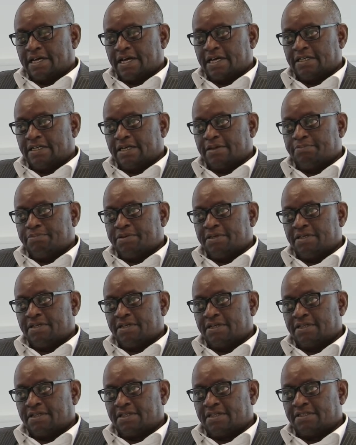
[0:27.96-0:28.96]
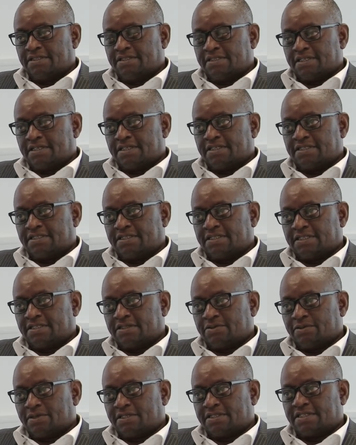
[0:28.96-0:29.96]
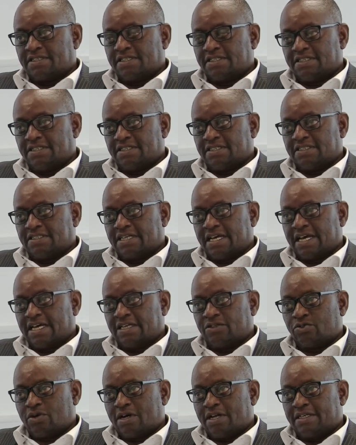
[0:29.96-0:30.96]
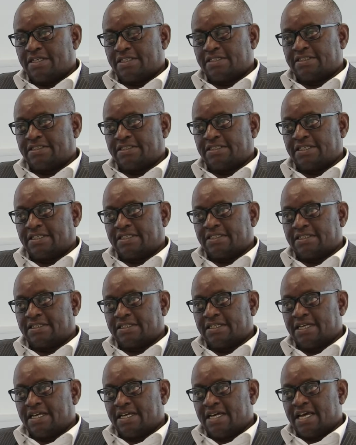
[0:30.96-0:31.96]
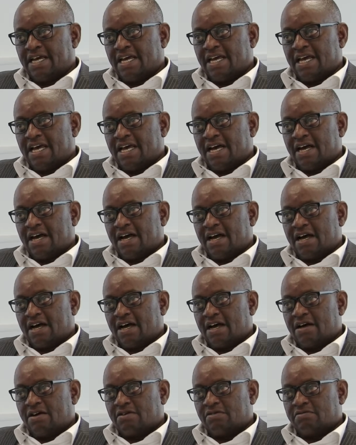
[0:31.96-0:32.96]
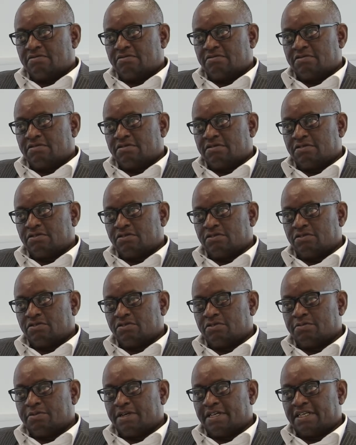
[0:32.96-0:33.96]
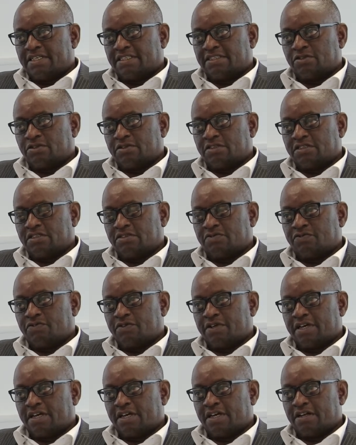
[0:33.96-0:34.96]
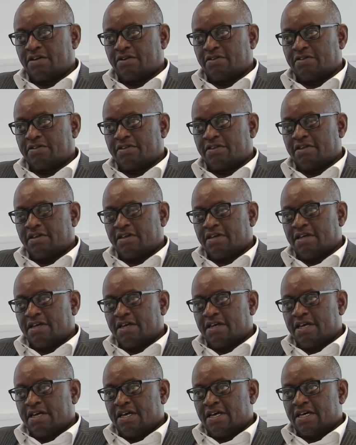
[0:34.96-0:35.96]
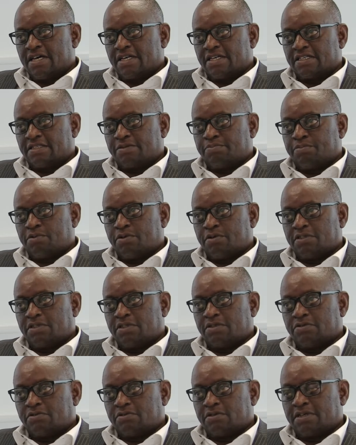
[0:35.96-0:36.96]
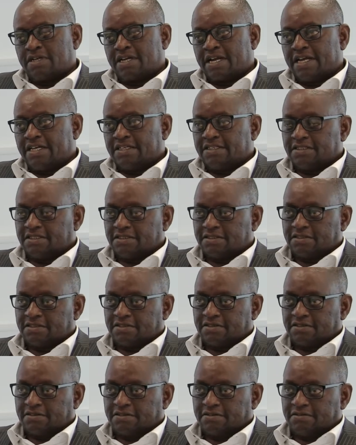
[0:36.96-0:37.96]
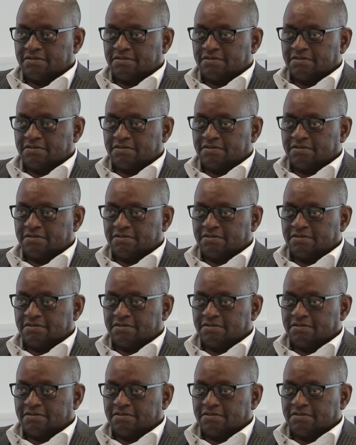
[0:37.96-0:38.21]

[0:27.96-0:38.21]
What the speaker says: Underpinning this research was the desire to understand how human resources for health respond to crisis